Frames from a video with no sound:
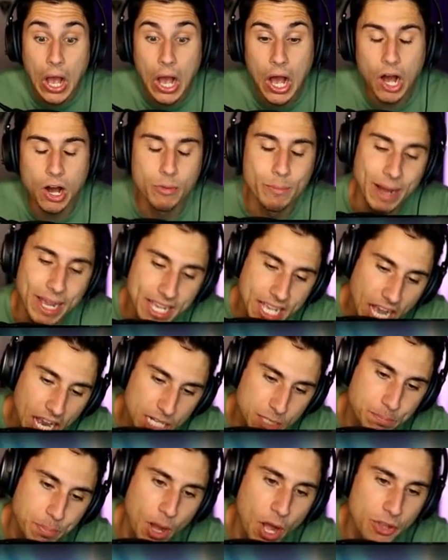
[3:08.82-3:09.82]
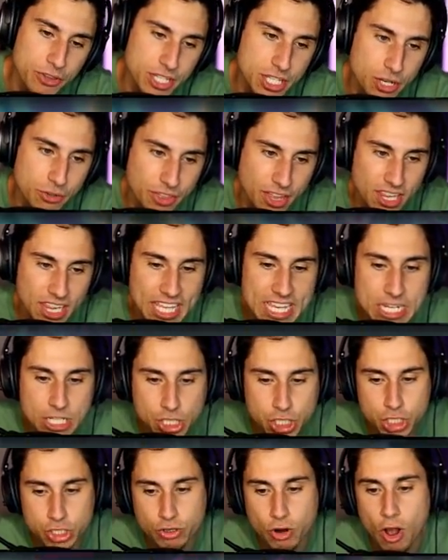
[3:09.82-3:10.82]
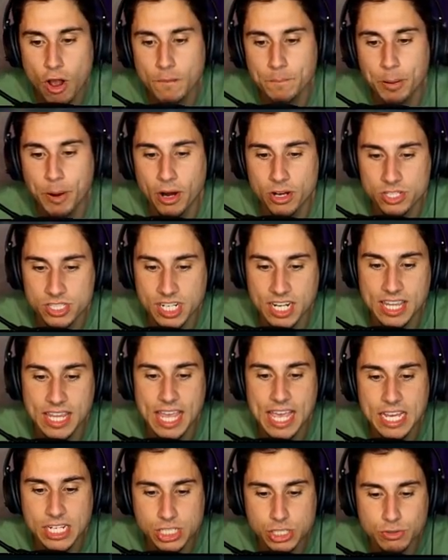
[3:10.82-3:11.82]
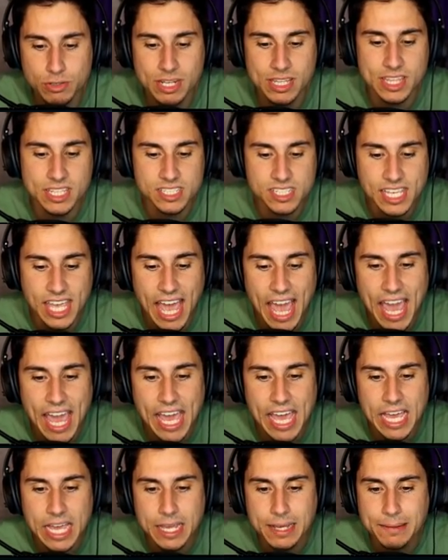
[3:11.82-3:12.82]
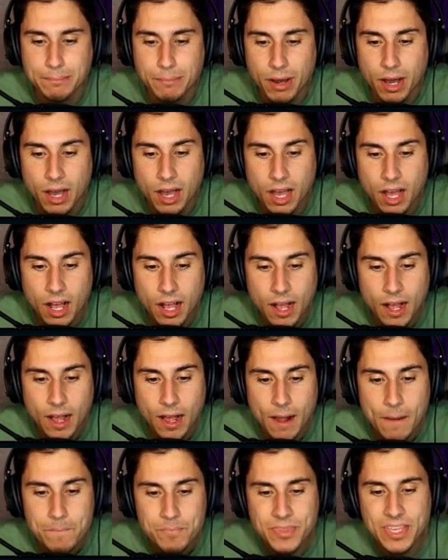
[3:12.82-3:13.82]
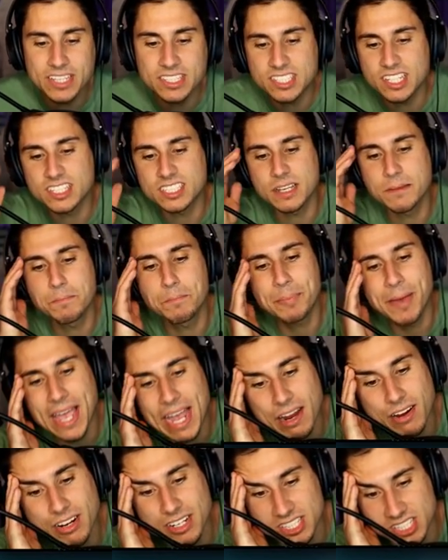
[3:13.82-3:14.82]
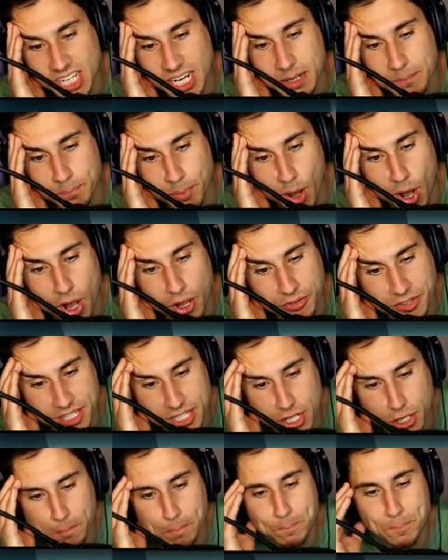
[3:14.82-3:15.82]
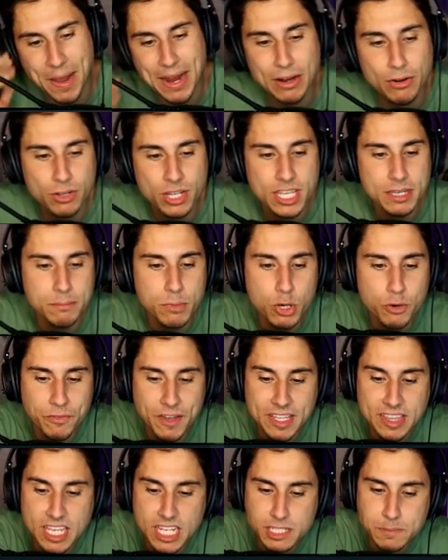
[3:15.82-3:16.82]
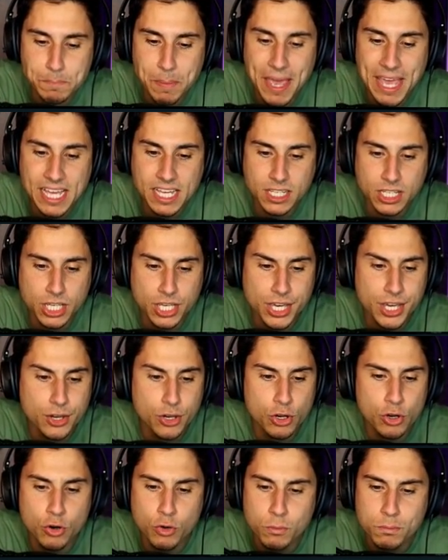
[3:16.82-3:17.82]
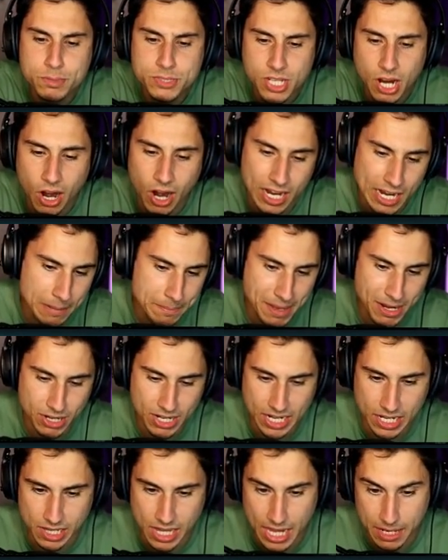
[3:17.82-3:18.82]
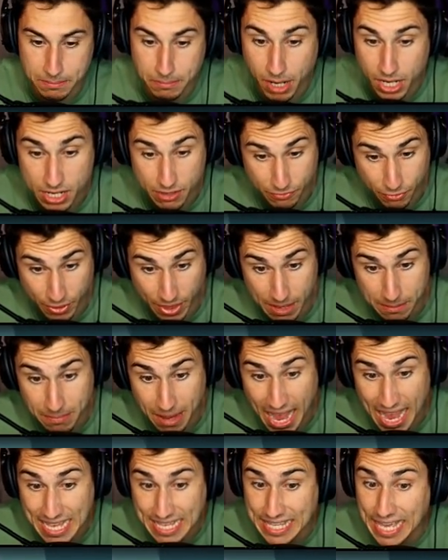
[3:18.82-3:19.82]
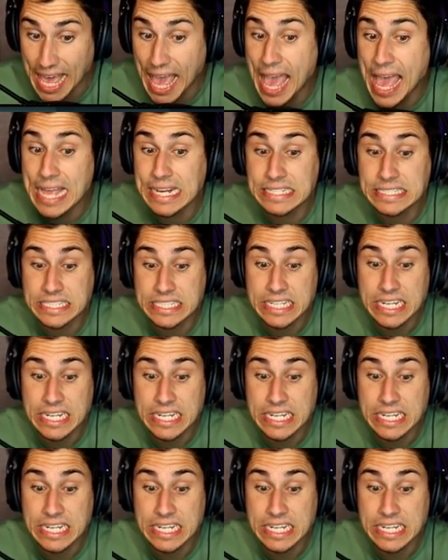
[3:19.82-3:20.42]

Oh my gosh, Baldi, you're the least strong person in the history of this game! This is embarrassing, Baldi! You're barely moving these pink cubes! Alright, I better get a lot of money for them. I get...